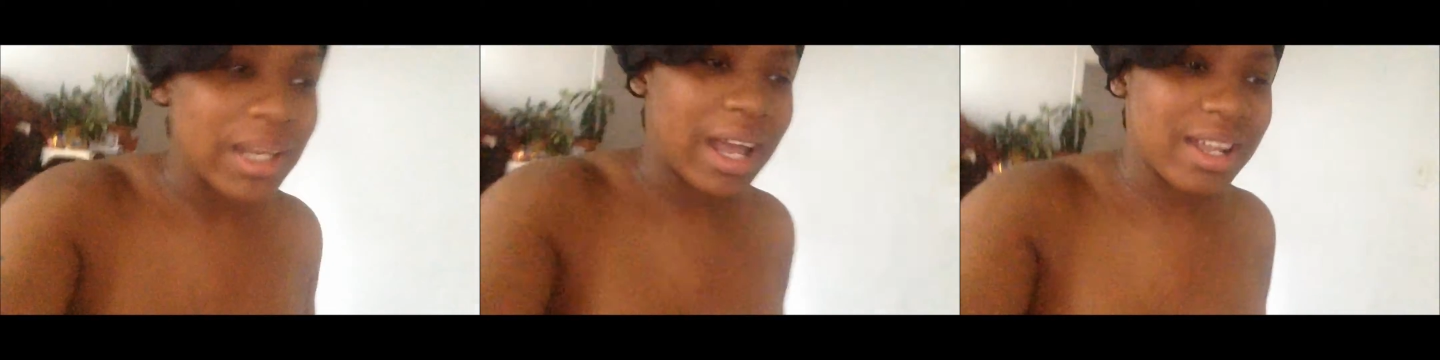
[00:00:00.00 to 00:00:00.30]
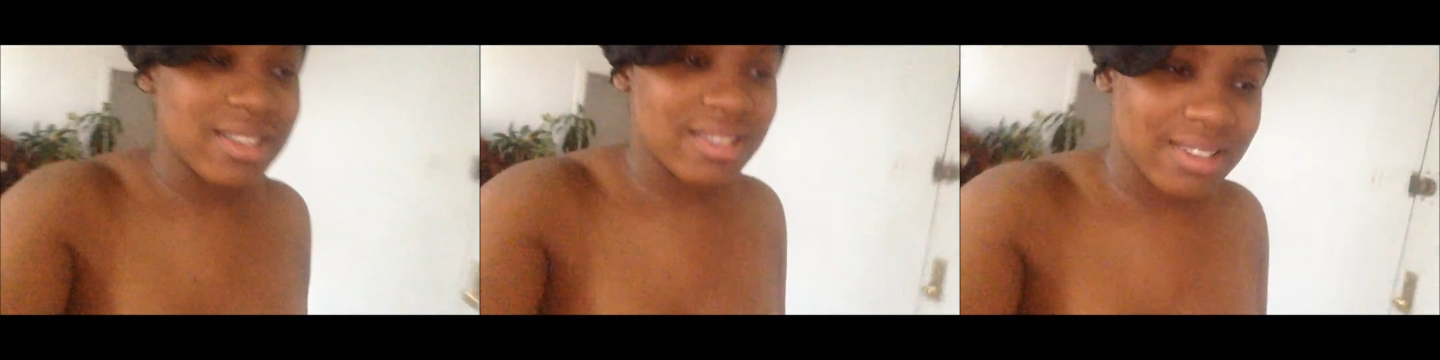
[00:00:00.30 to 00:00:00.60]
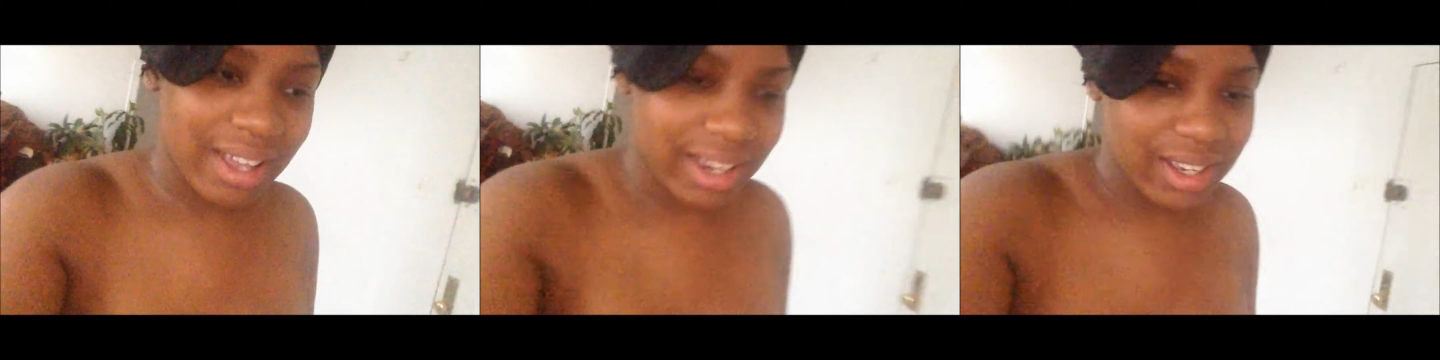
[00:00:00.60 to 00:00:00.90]
but I
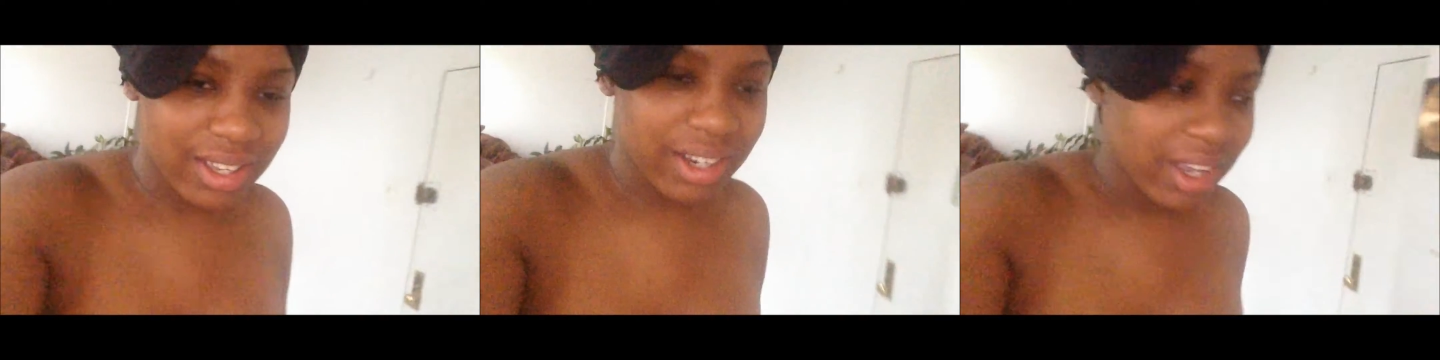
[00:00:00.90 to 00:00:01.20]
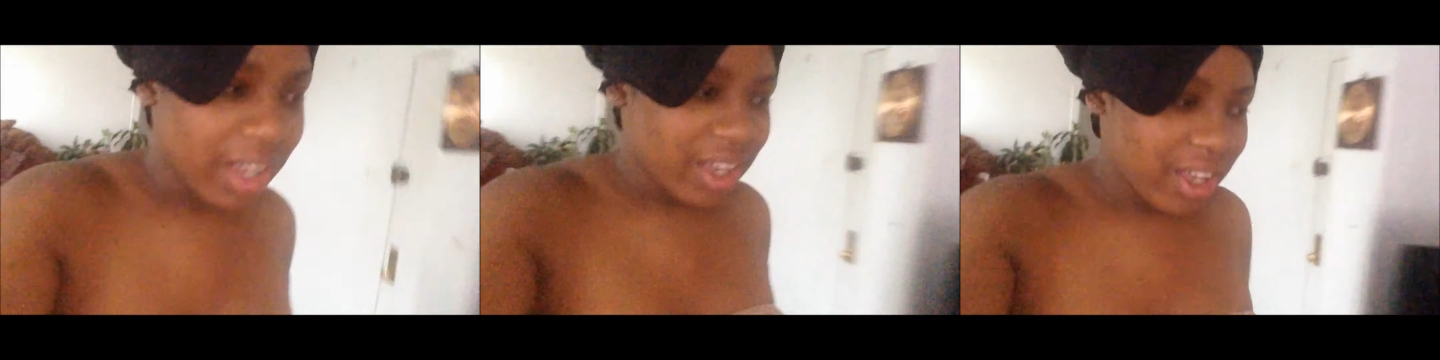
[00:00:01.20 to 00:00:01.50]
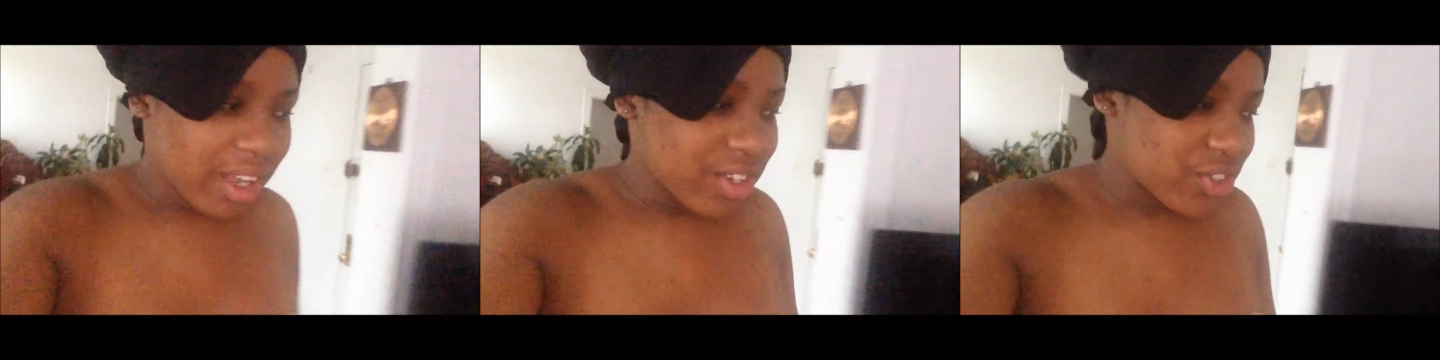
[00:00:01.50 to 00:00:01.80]
decided
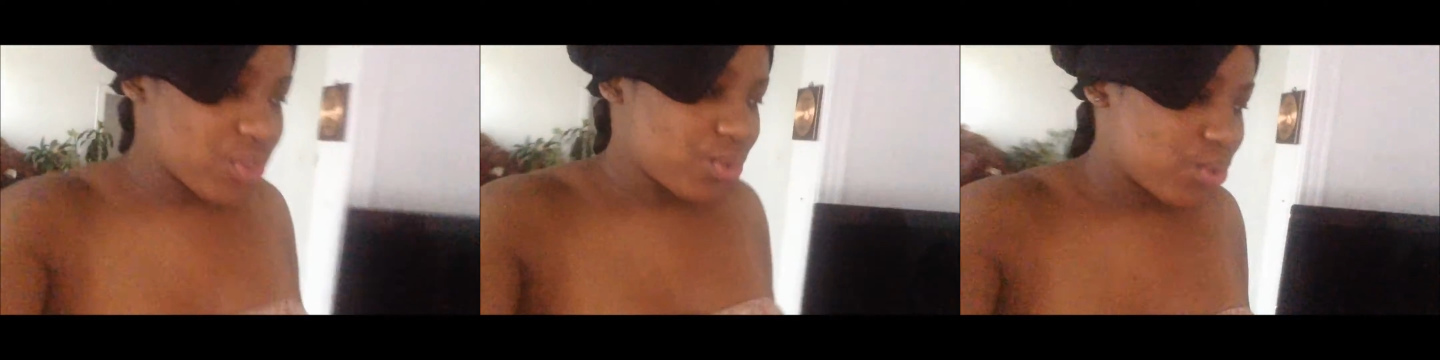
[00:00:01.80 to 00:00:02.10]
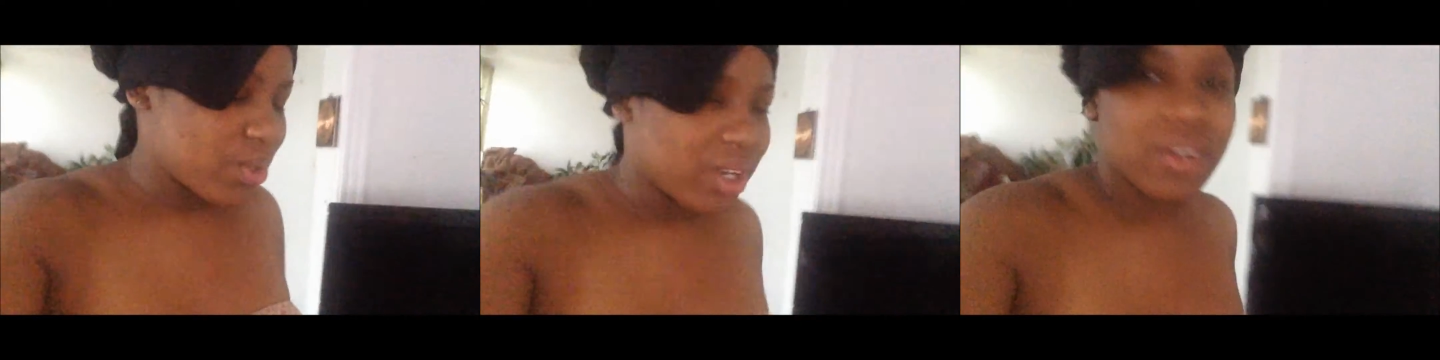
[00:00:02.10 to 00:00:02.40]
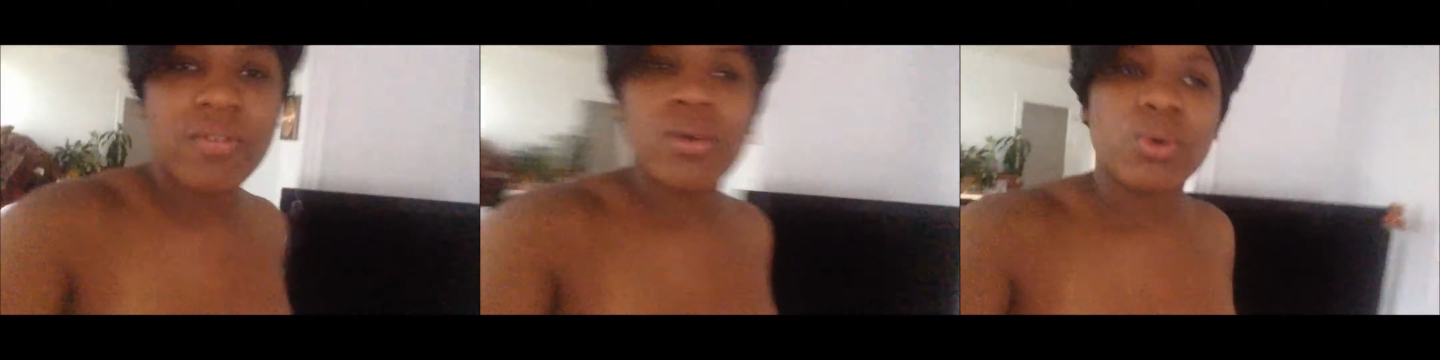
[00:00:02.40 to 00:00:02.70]
to
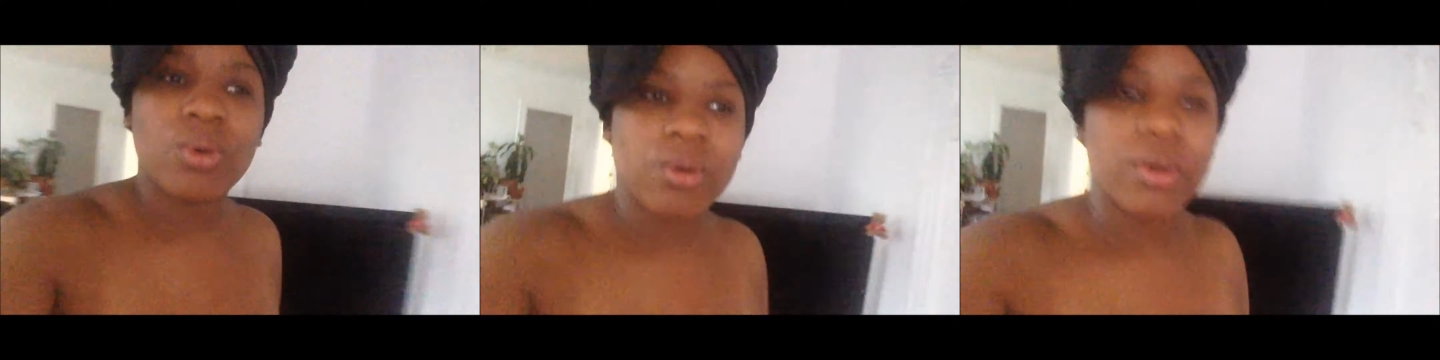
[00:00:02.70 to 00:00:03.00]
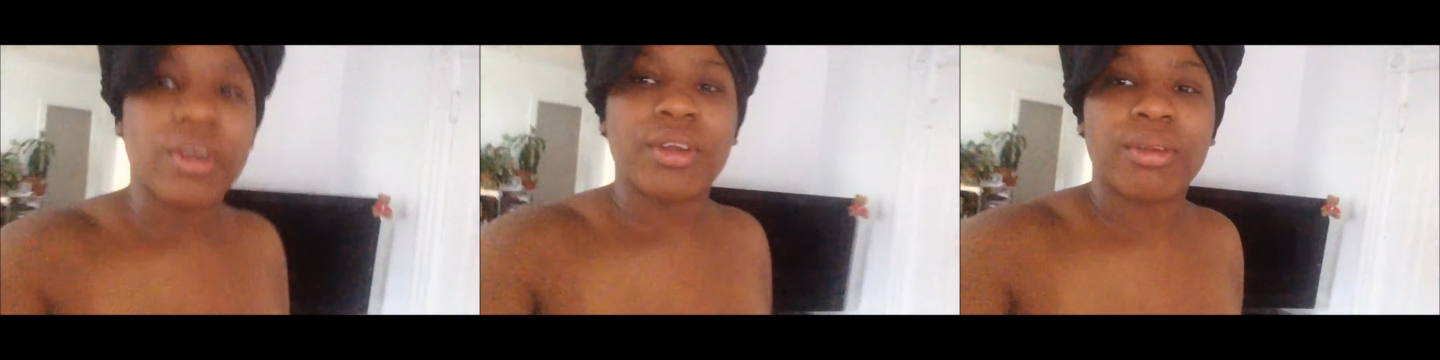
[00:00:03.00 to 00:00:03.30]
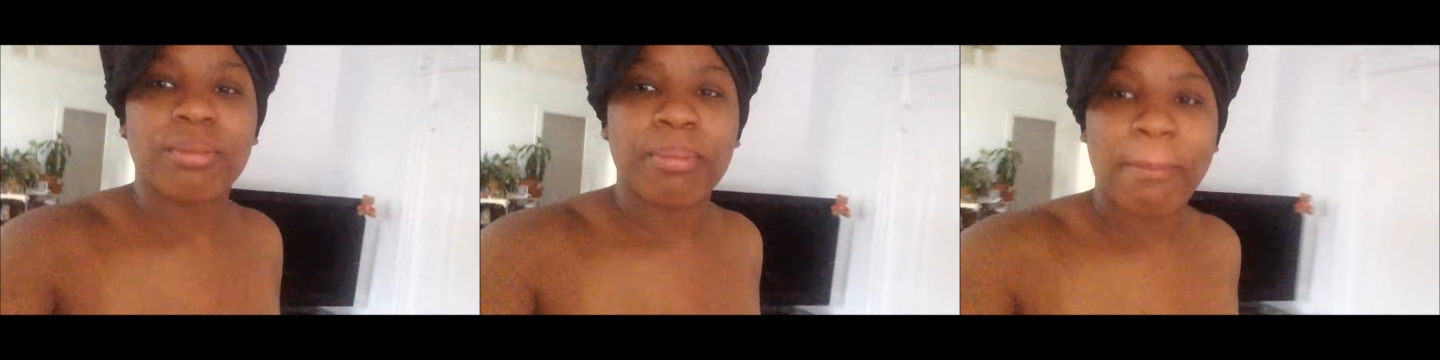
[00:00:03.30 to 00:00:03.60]
record
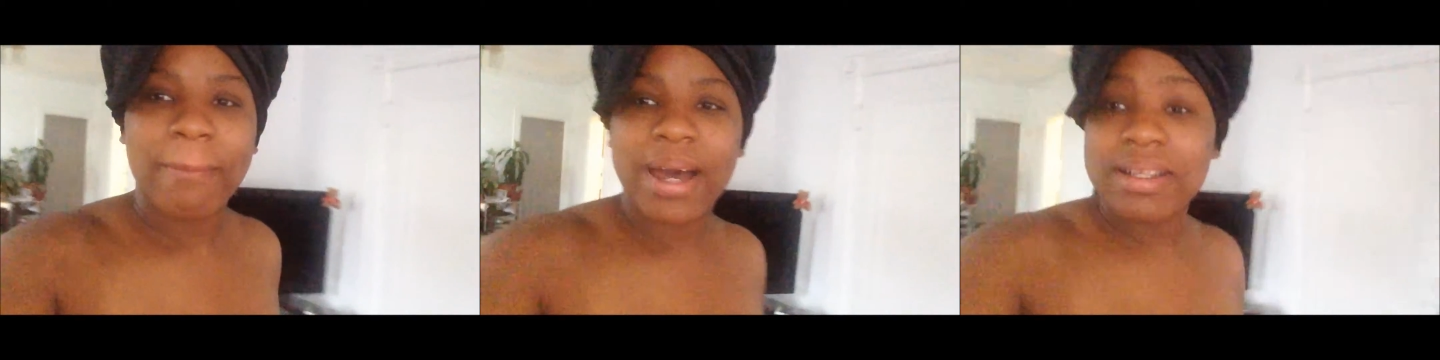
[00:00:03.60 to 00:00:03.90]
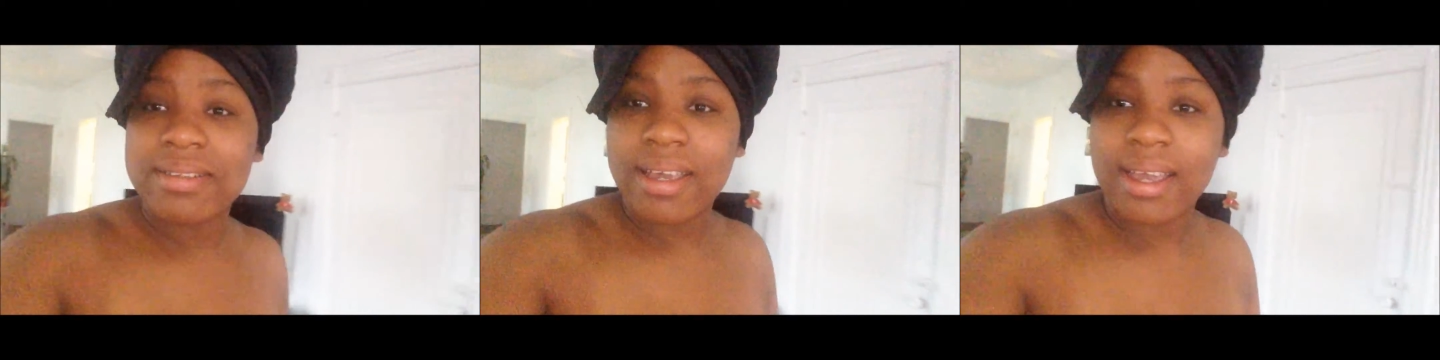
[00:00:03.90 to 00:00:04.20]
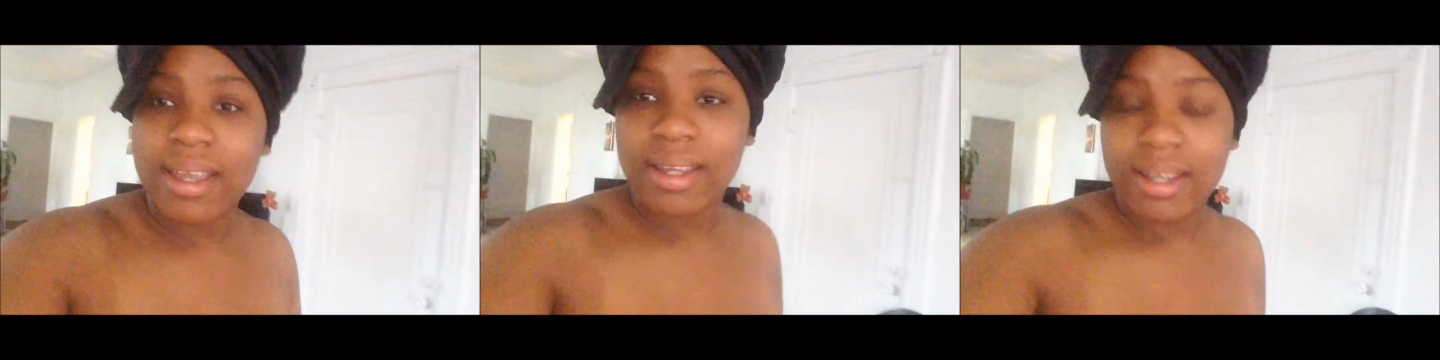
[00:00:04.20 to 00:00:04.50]
my
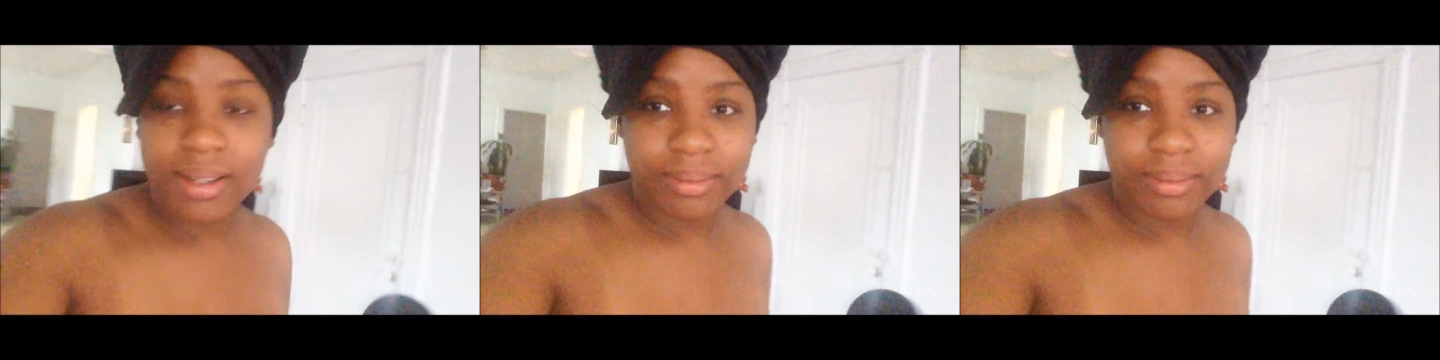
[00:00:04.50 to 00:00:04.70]
day.